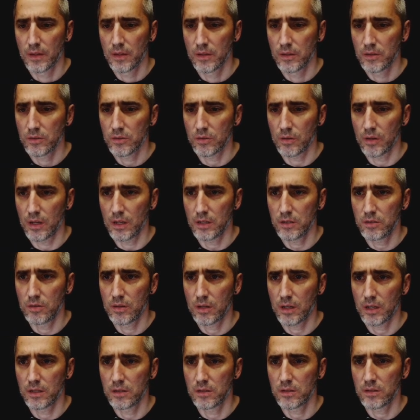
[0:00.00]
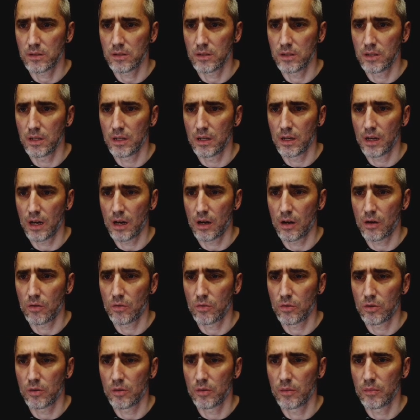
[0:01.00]
So as you can see,
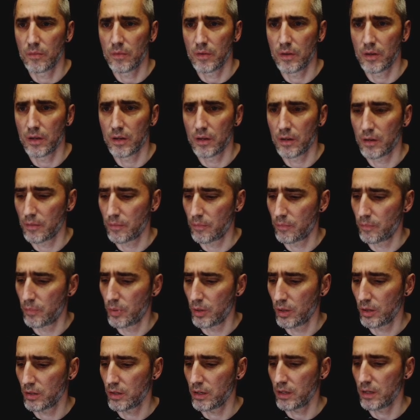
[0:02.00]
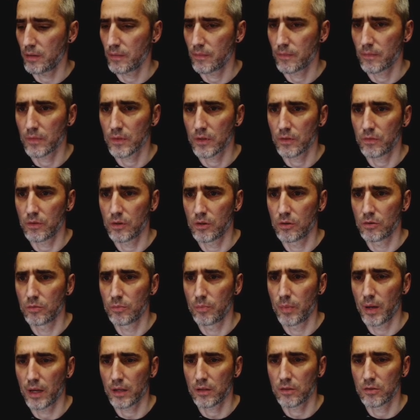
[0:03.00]
our building, we go
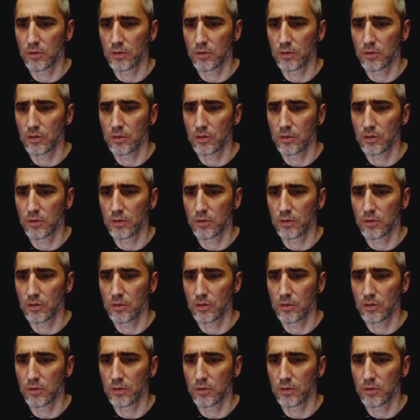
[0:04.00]
back to the